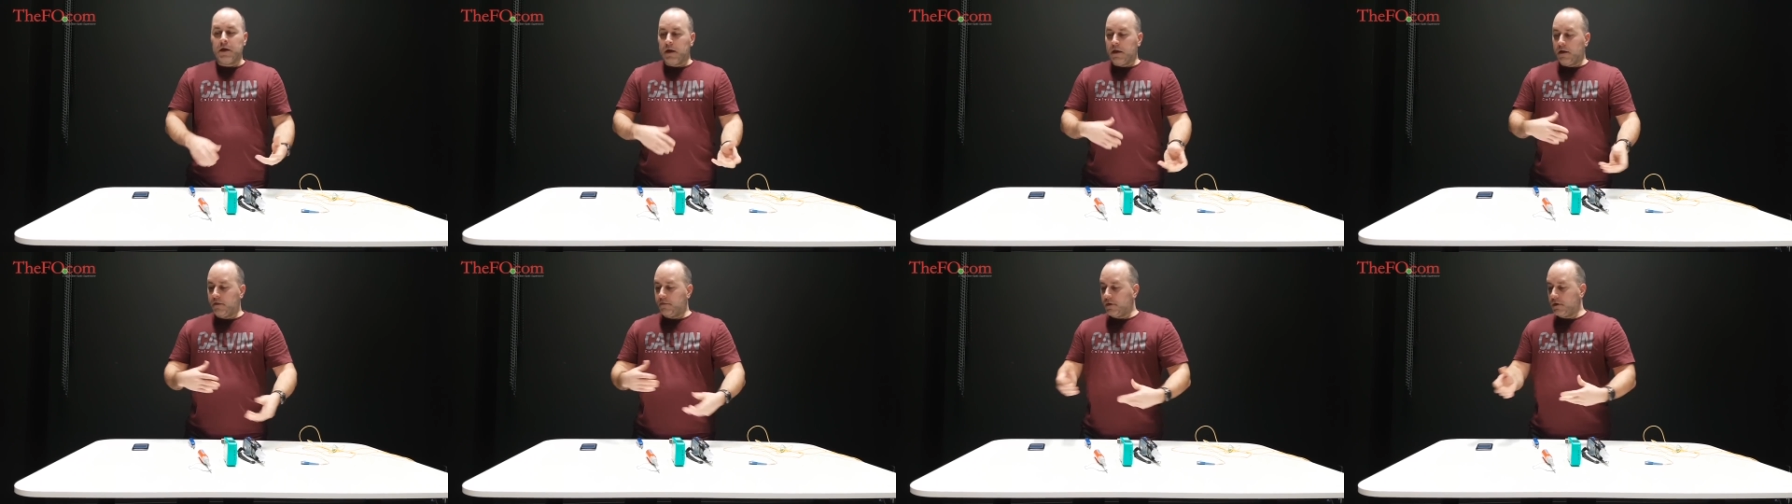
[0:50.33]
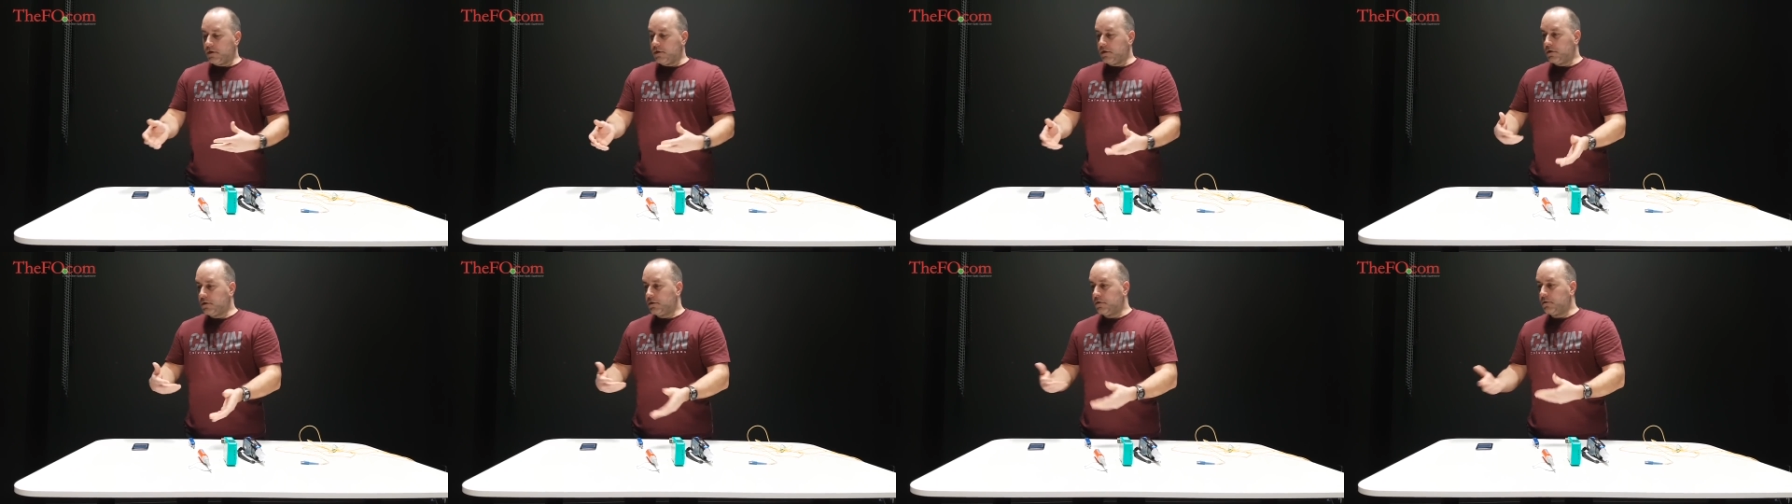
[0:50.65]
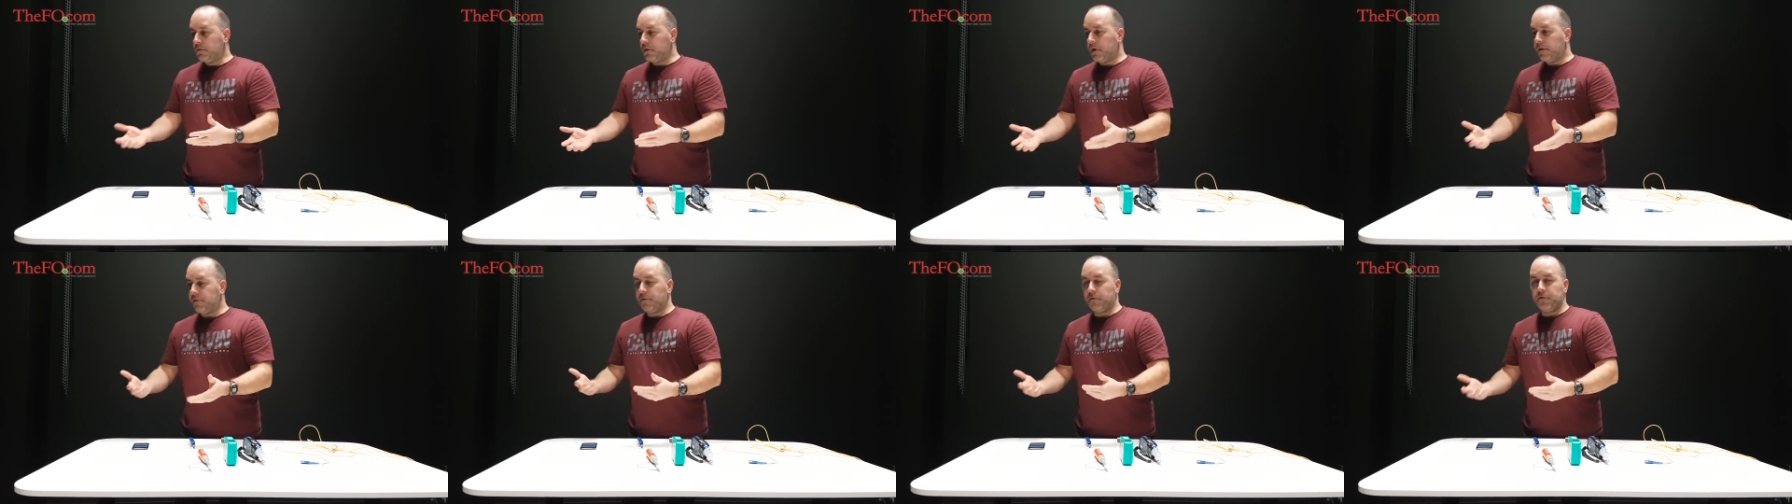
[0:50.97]
and then you
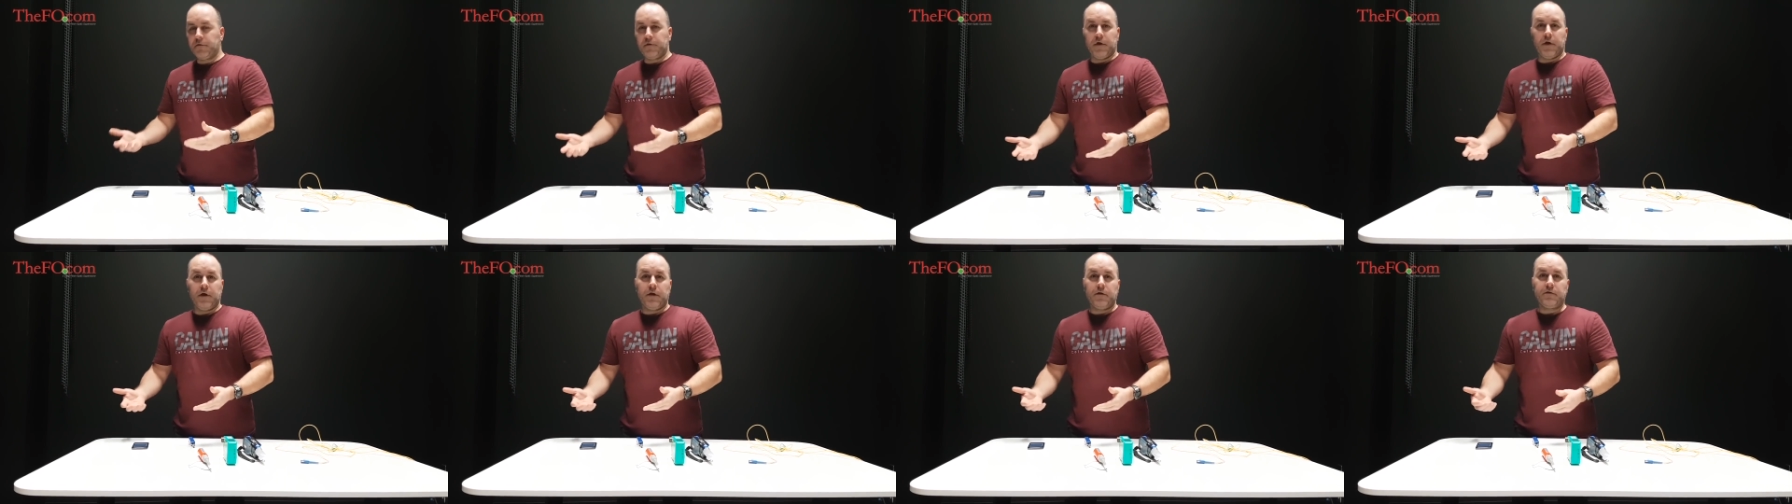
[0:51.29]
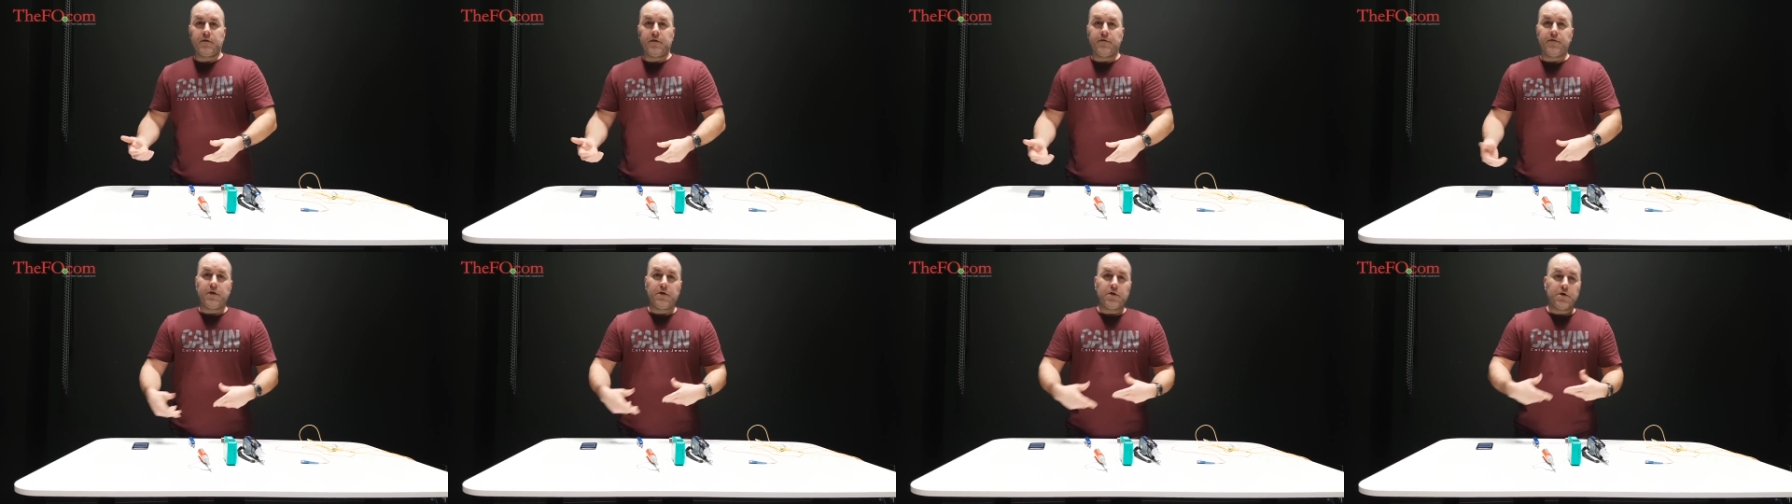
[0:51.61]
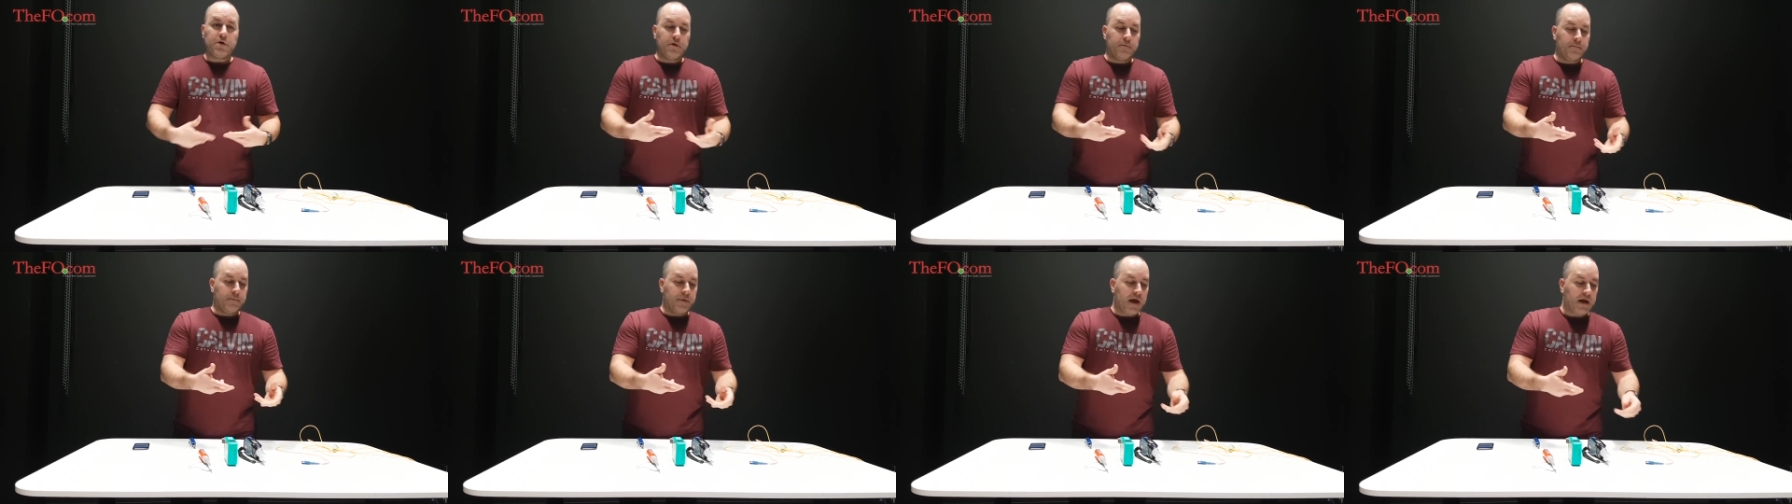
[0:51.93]
do other things, and then
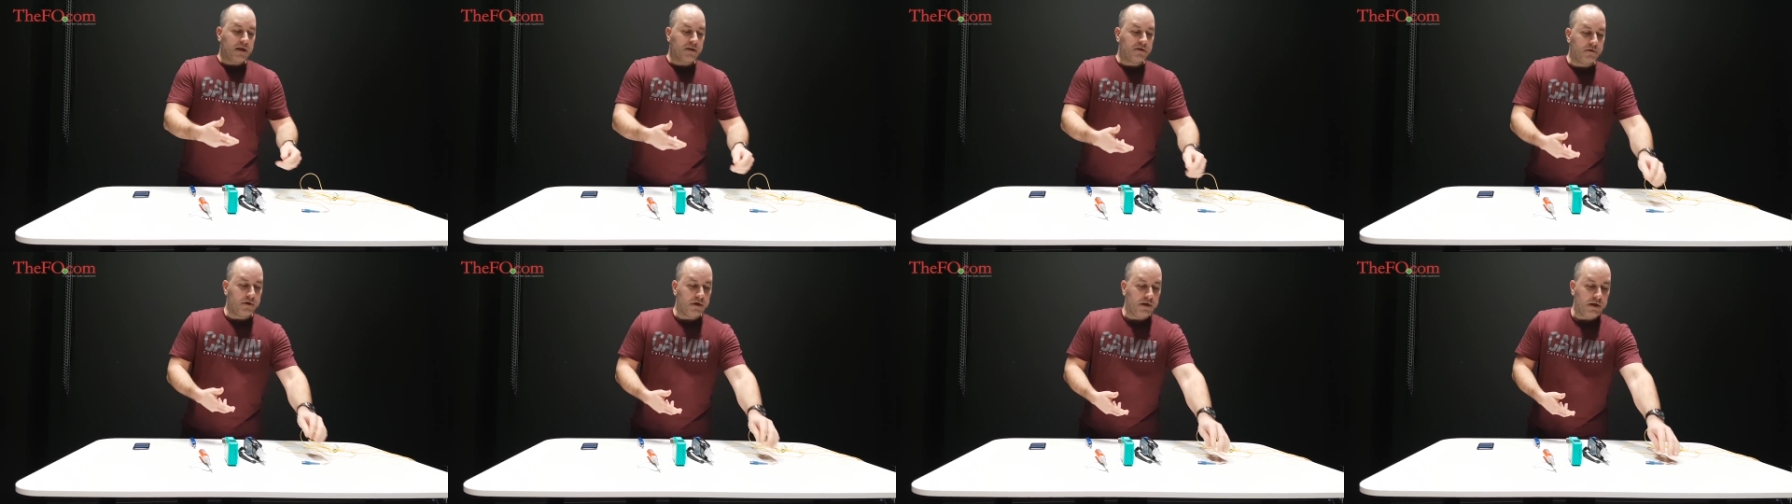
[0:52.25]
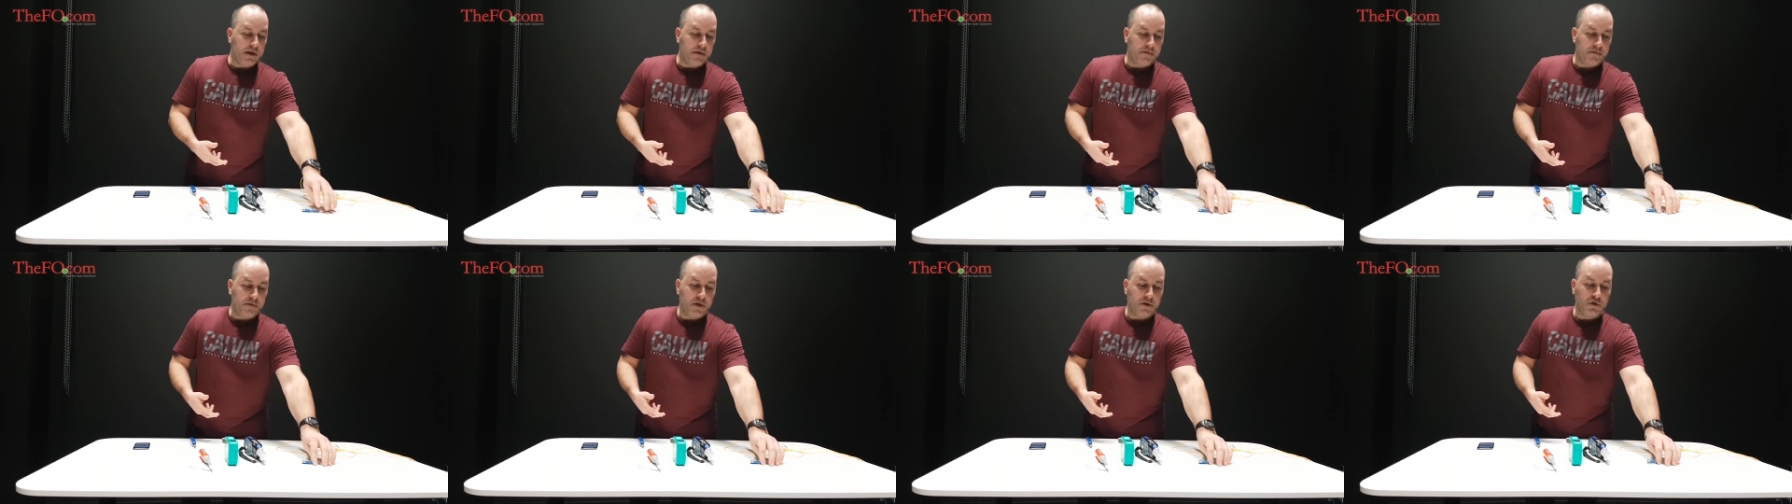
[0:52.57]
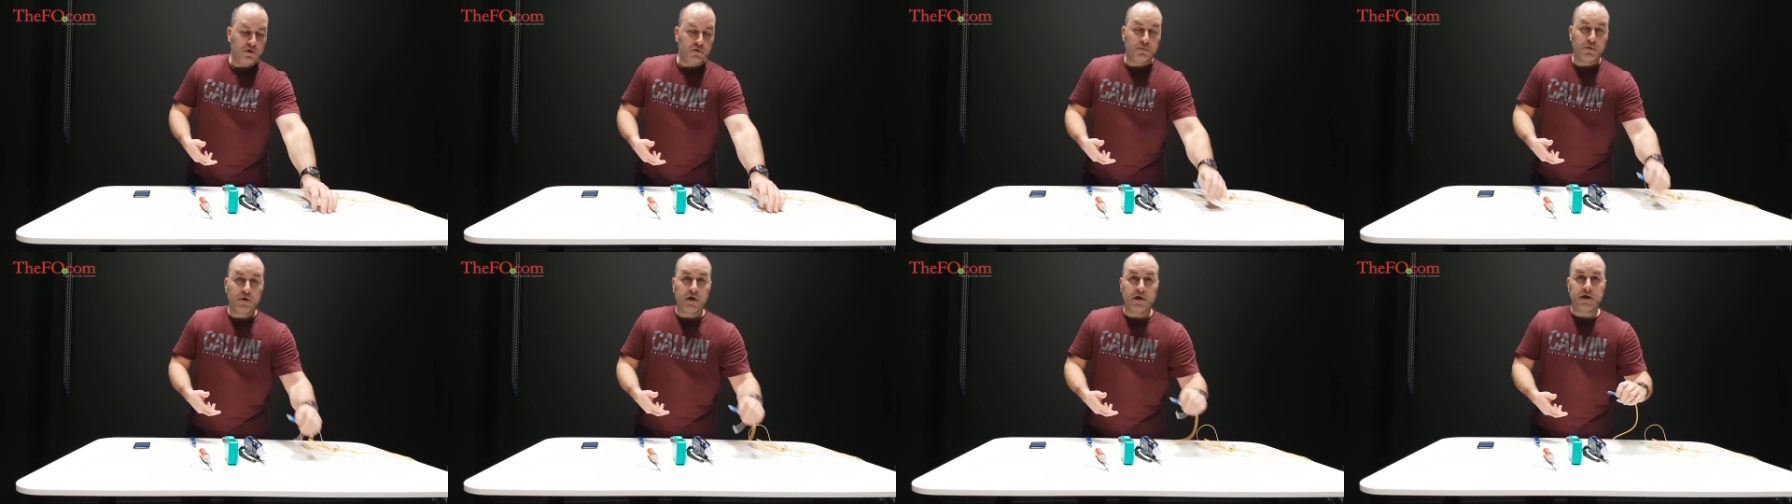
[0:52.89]
you come back to it, and then
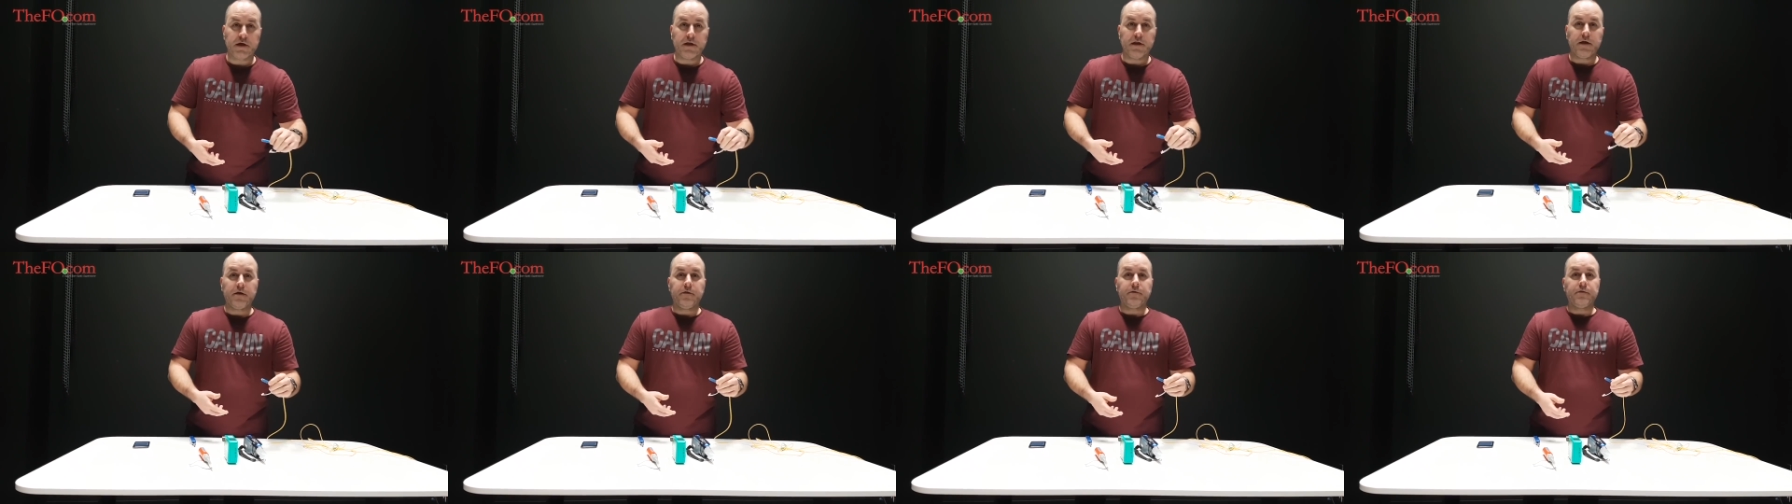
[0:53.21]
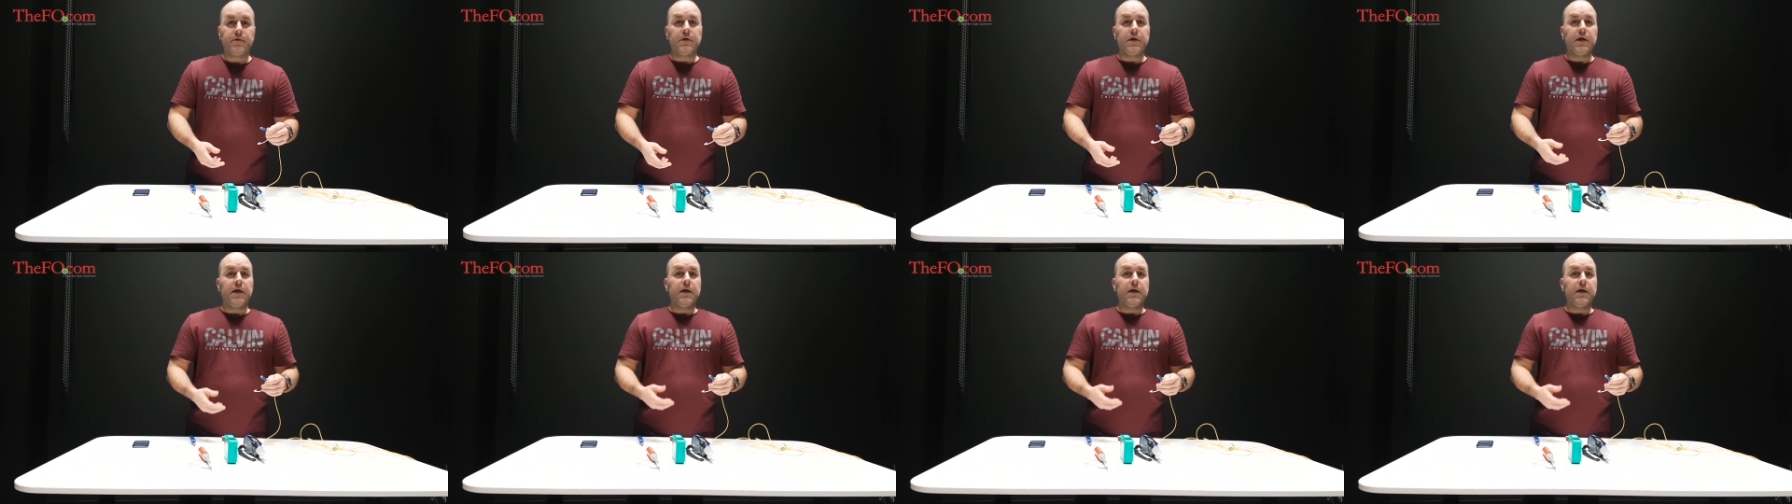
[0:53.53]
you plug it in,